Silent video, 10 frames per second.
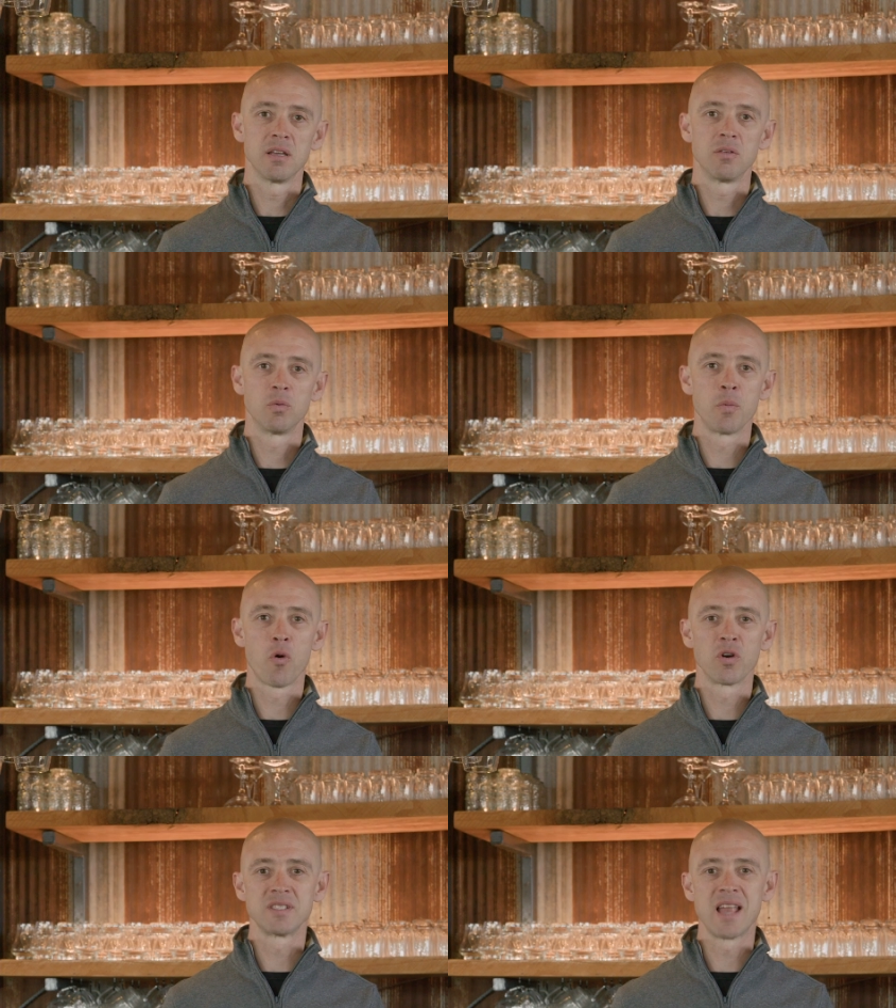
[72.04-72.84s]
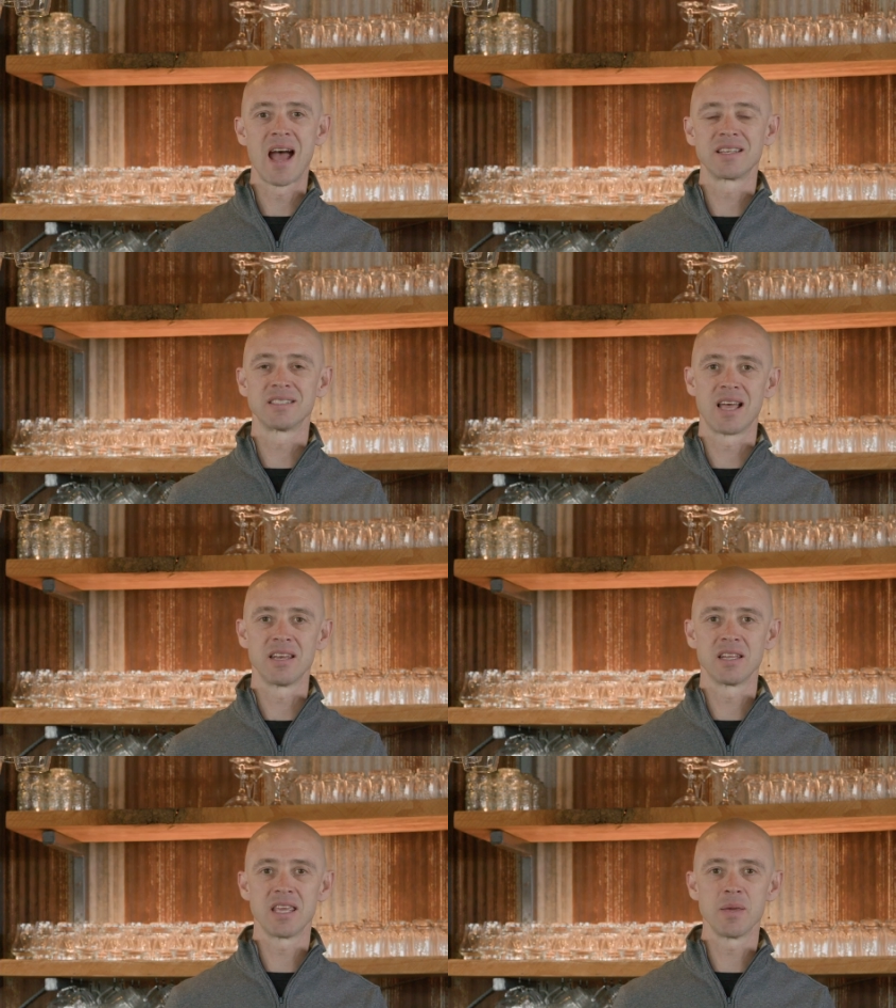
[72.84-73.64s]
Repour is not designed
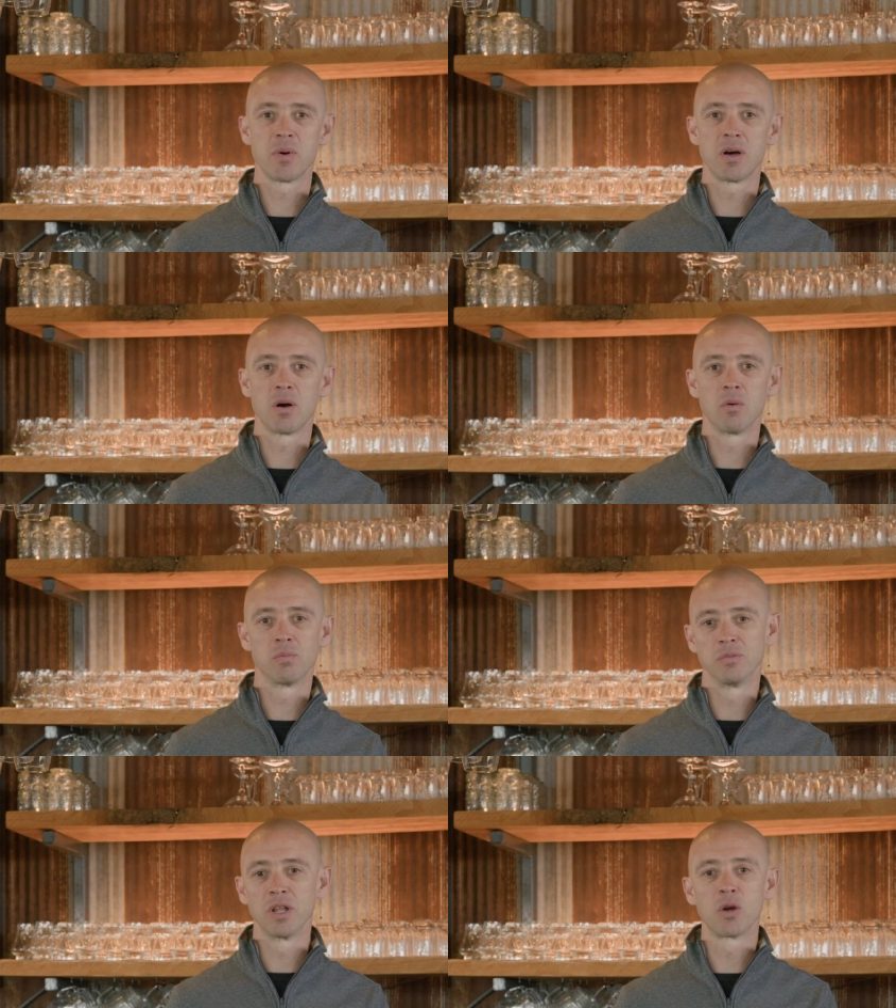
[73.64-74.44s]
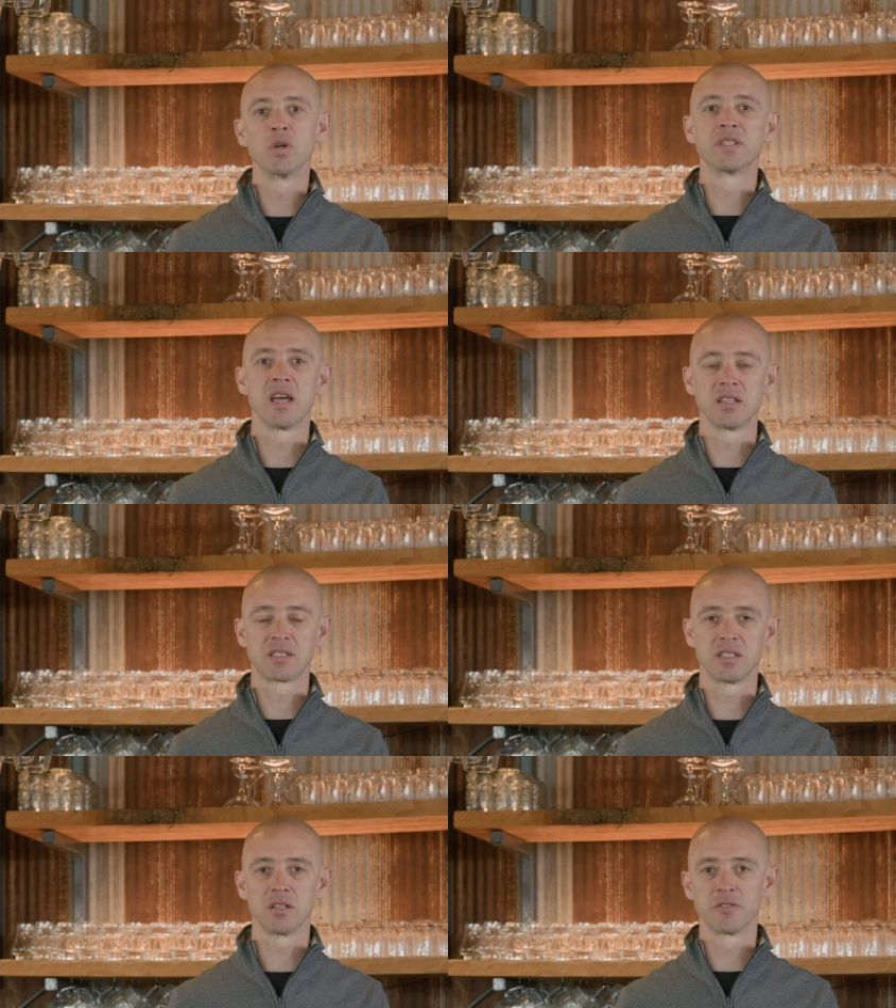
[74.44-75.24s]
to keep a liquid tight seal.